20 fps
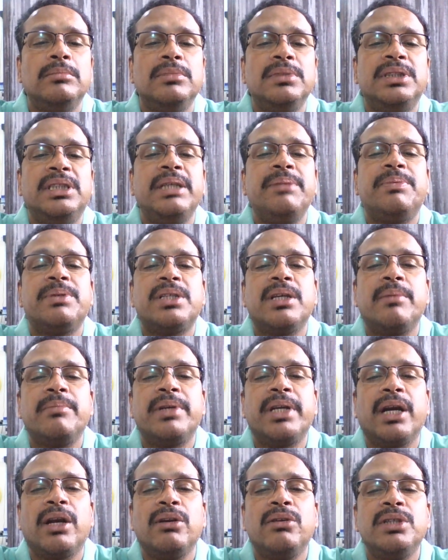gypsum
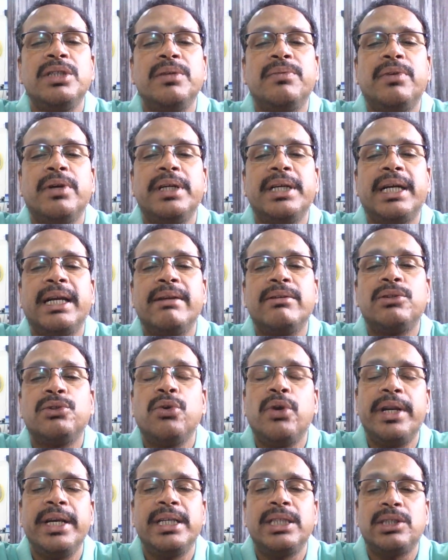technology for reclaim
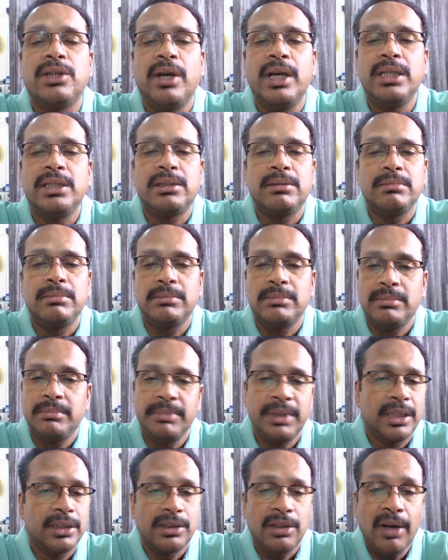sodic soils,
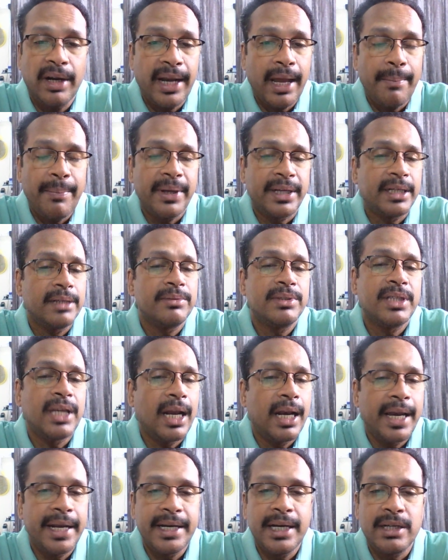because salt affected
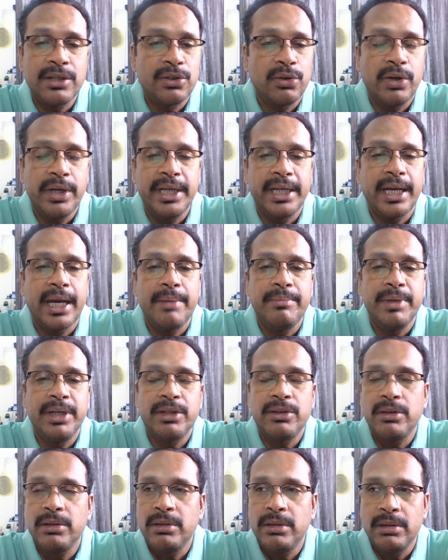saline and sodic, I mean,
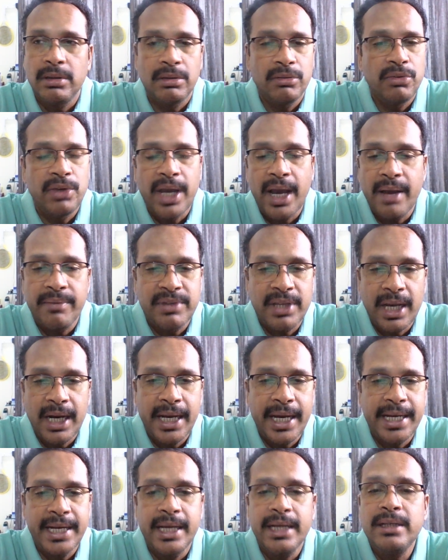we have
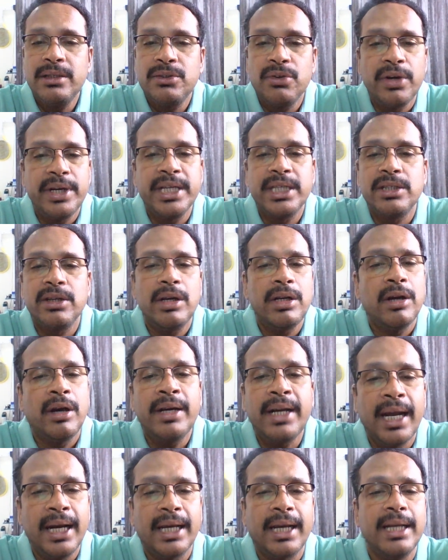saline and sodic soil
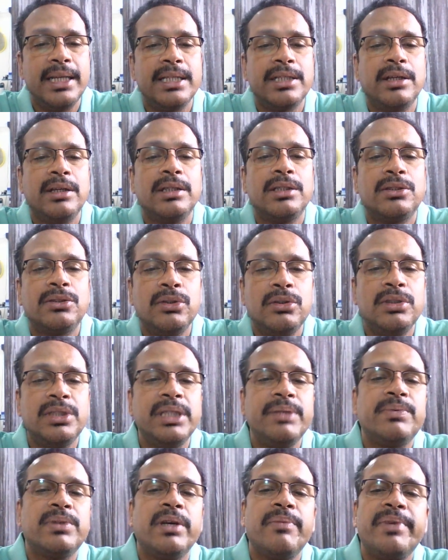or alkali soils. So
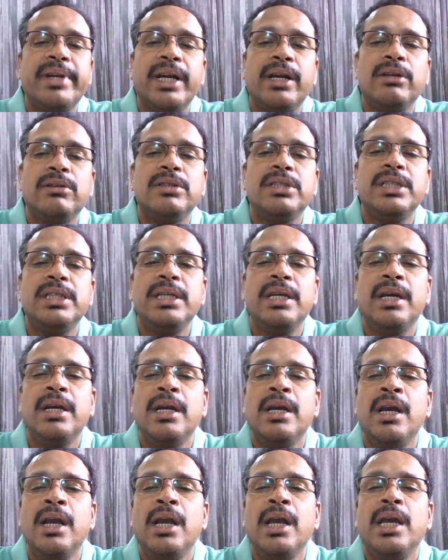gypsum technology,
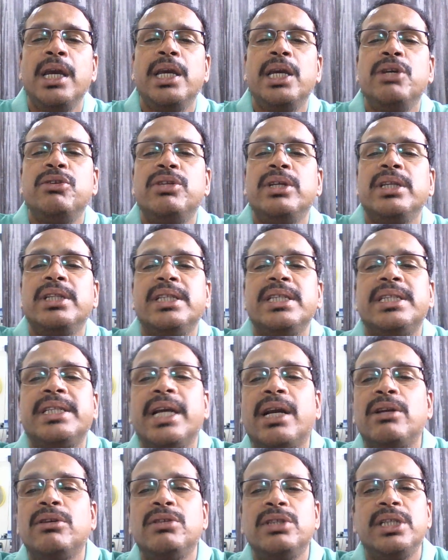using this
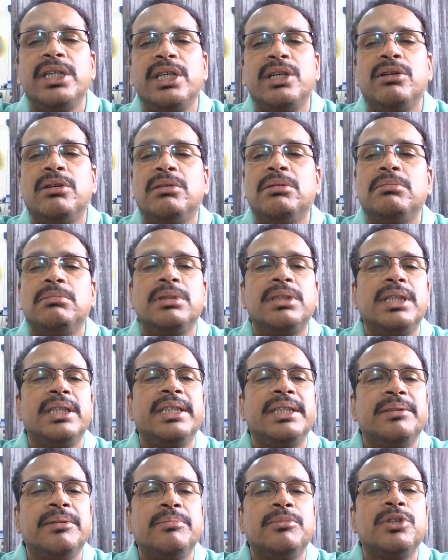technology, you know, till
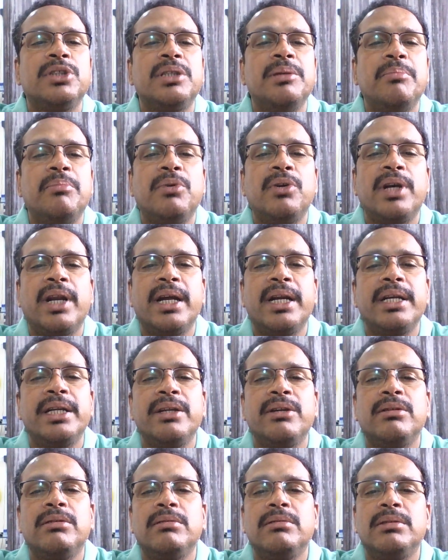it the most important, you
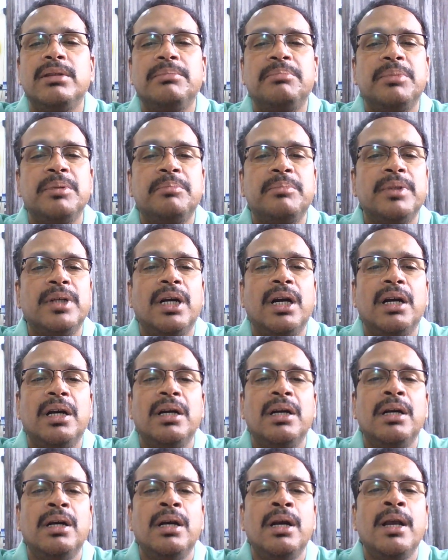know,
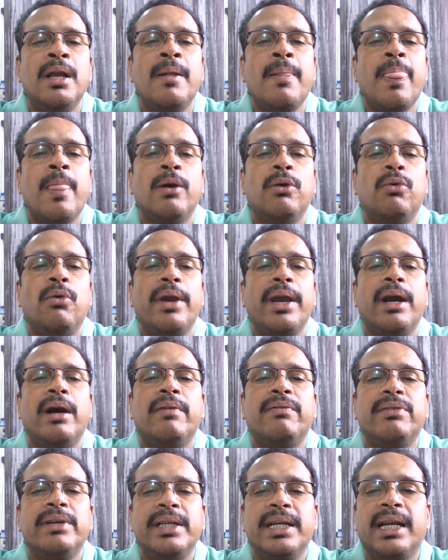way
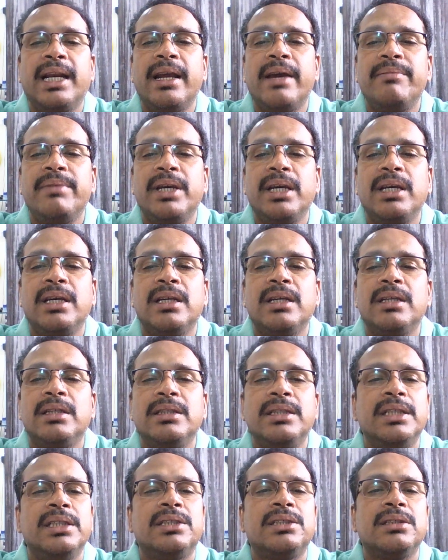of reclaiming
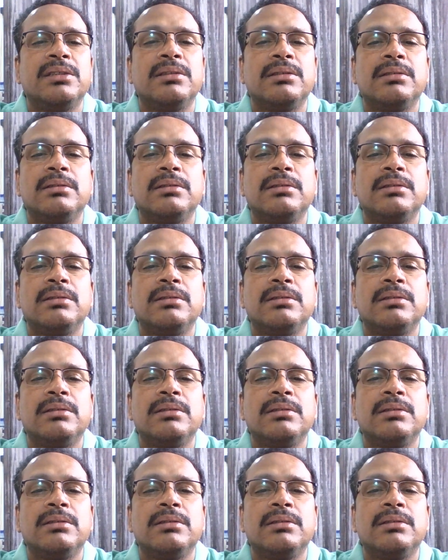this